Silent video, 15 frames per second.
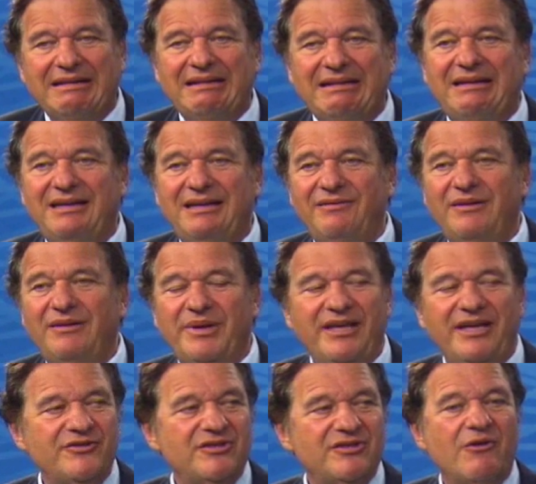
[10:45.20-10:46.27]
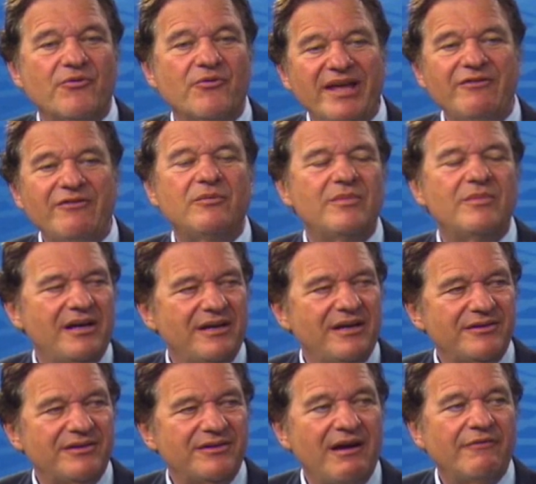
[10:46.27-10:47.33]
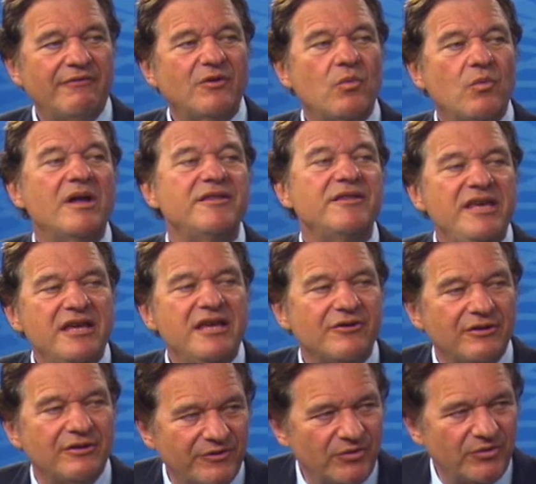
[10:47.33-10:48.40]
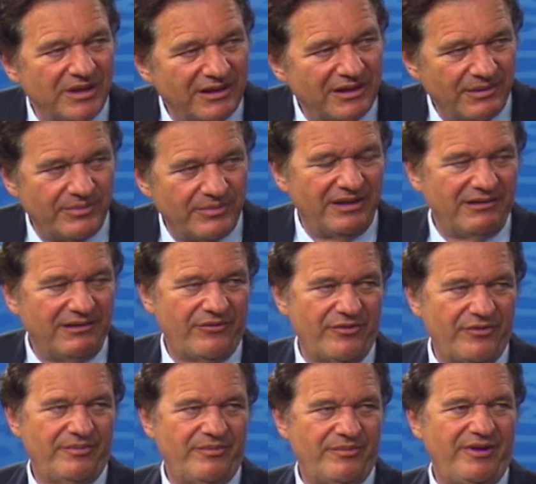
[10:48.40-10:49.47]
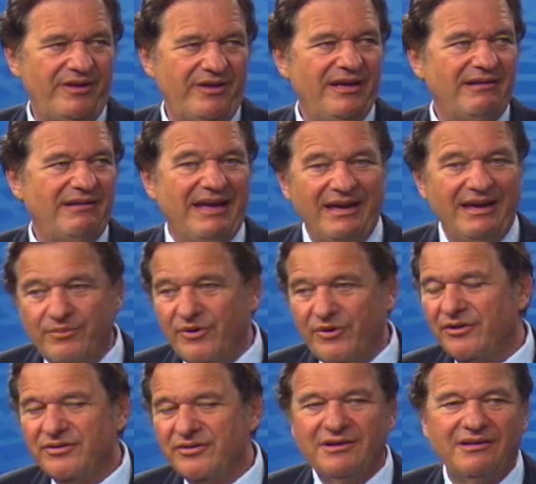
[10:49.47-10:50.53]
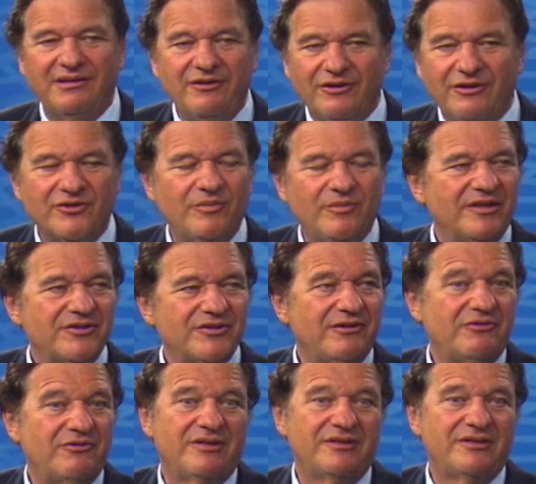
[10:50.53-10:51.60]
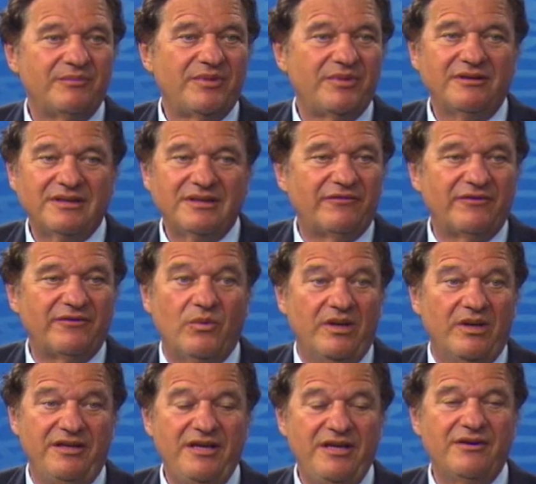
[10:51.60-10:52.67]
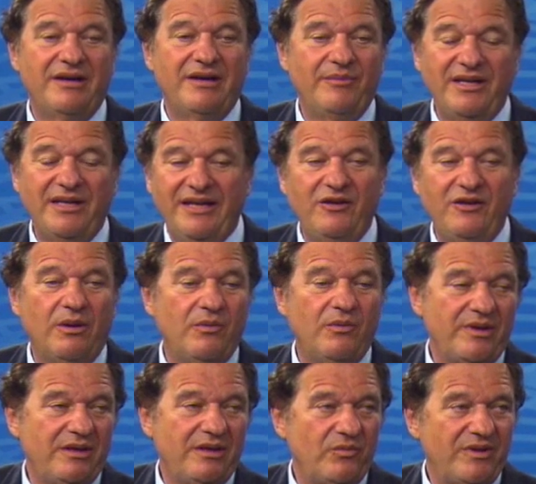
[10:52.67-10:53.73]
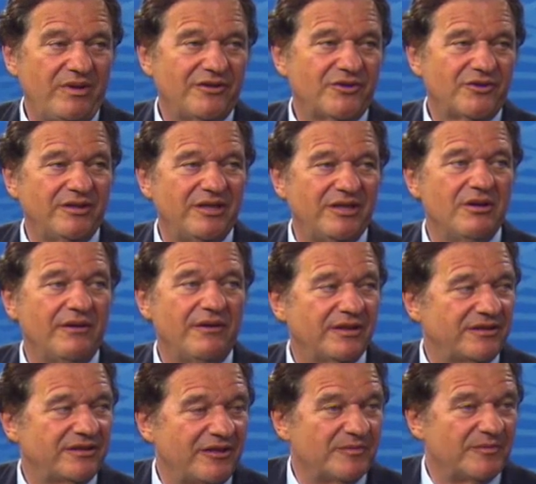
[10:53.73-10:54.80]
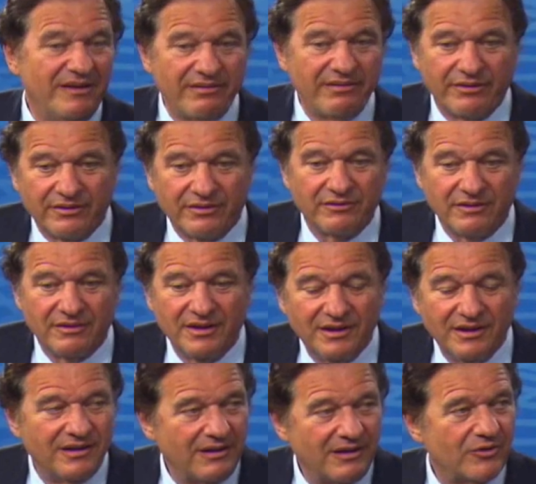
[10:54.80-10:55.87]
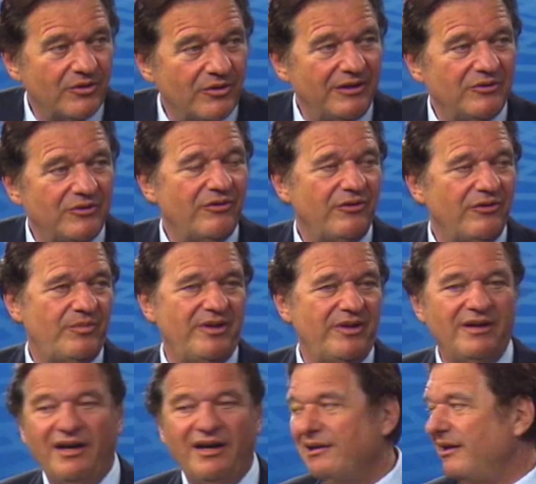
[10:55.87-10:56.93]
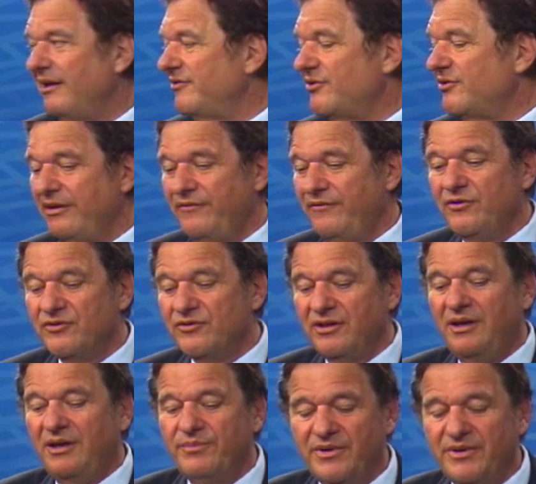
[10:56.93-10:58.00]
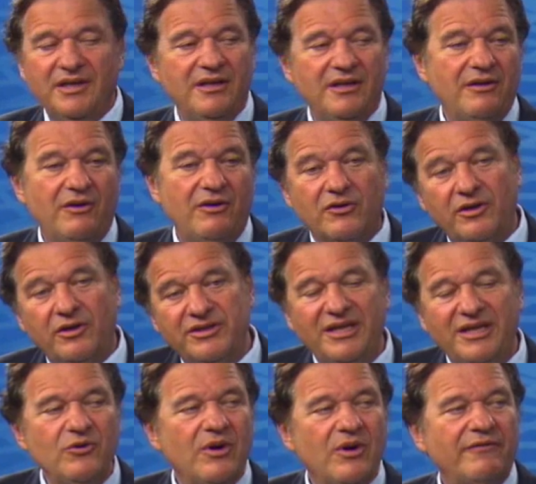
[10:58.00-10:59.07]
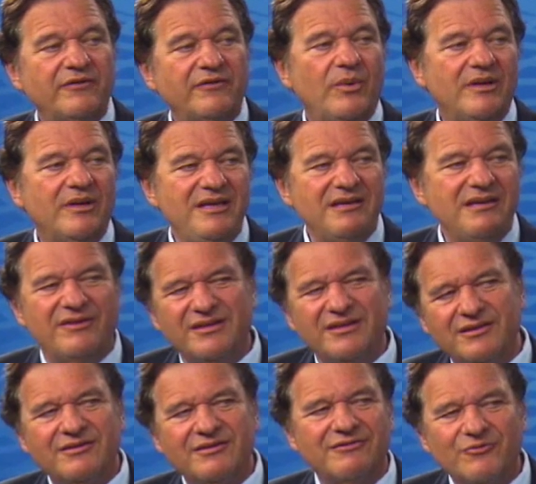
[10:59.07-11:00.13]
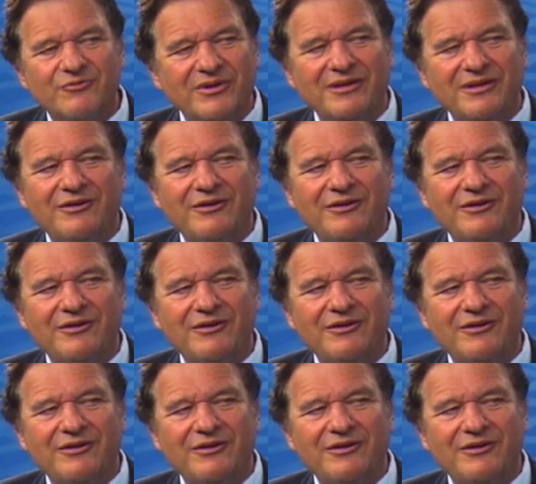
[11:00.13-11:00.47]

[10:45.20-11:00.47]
The patients are randomized after 1 year of dual antiplatelet therapy. And I'm personally not so much interested because after 1 year, I mean, anyway, we discontinue after 6 months according to the European guidelines. So if you stop or continue after 1 year, this is really